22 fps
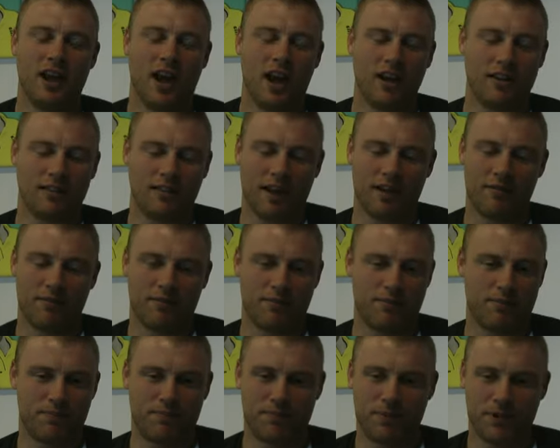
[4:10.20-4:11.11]
I
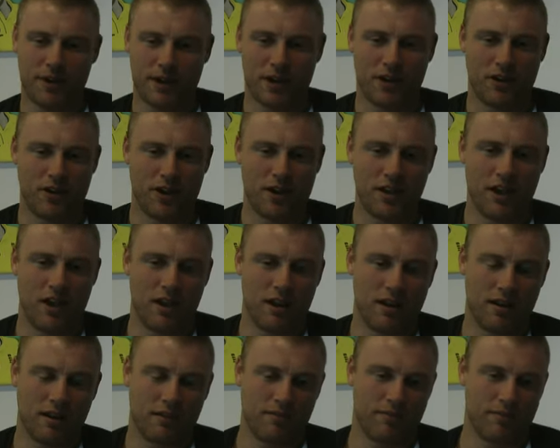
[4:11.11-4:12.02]
played
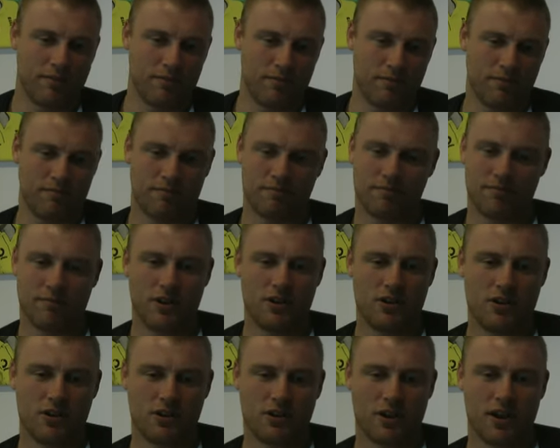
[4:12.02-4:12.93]
cricket from
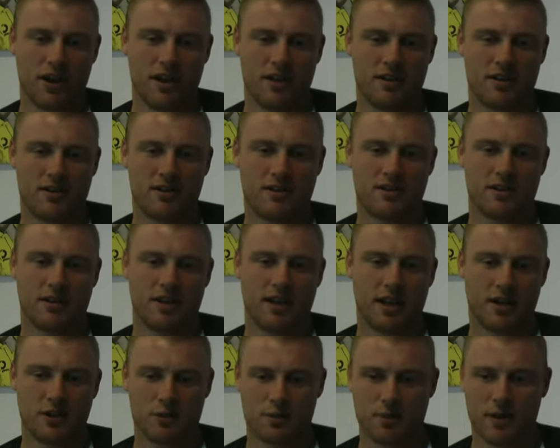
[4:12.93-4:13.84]
a young age,
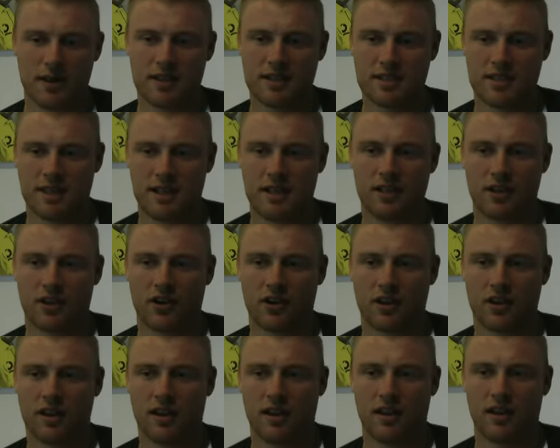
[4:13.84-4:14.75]
and I was playing senior
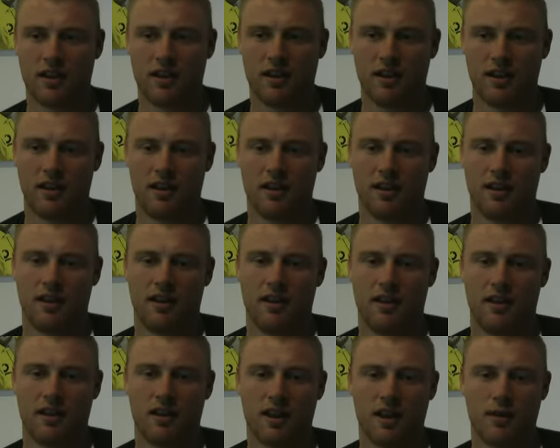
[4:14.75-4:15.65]
cricket
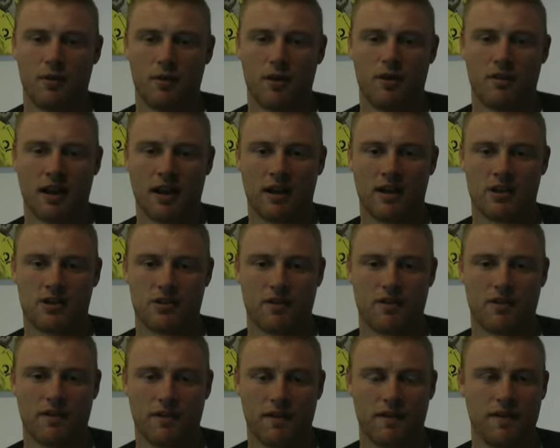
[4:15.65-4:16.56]
at
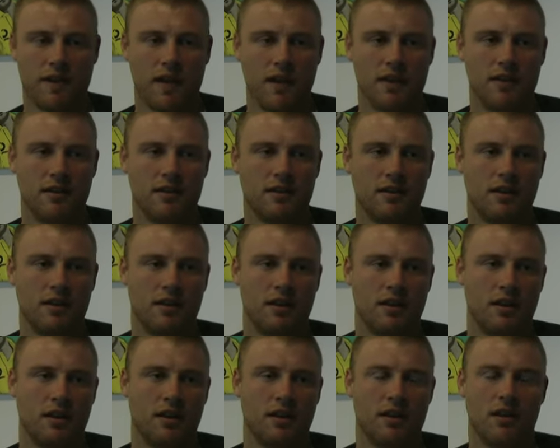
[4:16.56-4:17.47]
Lancashire at 15.
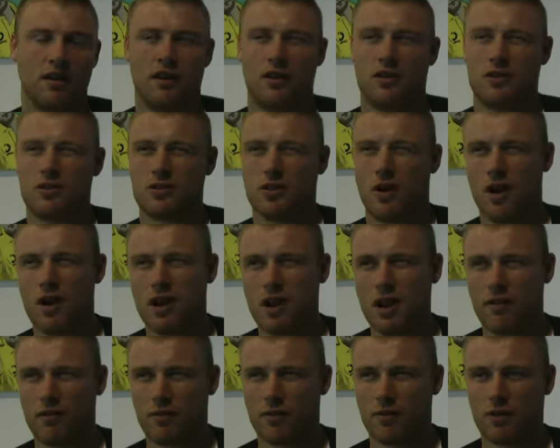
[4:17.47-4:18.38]
So I
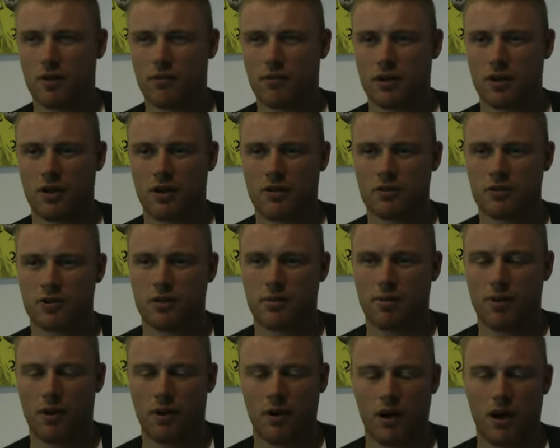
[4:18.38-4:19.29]
never probably got to the
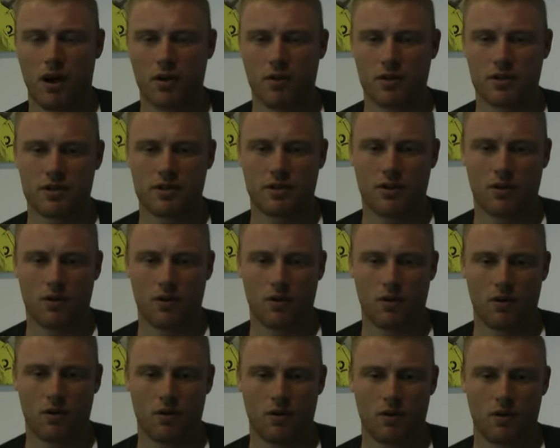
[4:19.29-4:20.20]
point. I always
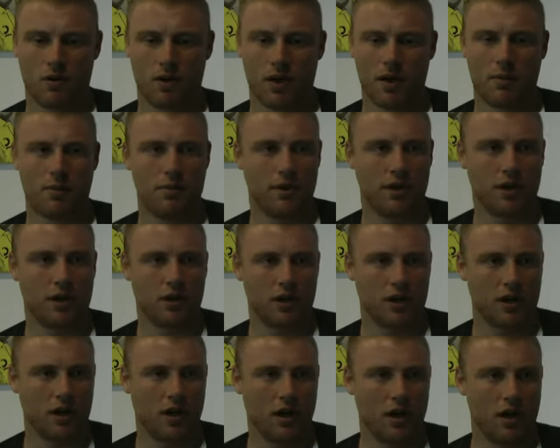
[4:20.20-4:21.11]
thought I'd play
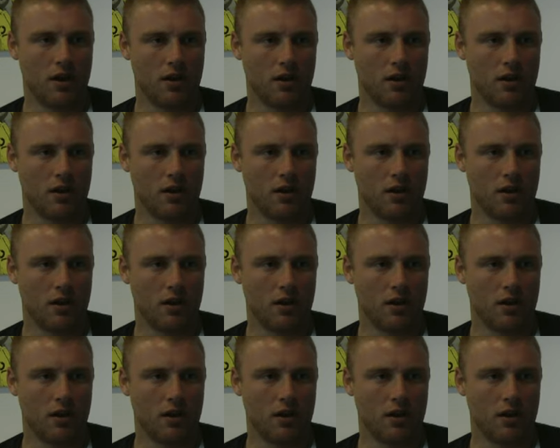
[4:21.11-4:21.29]
cricket.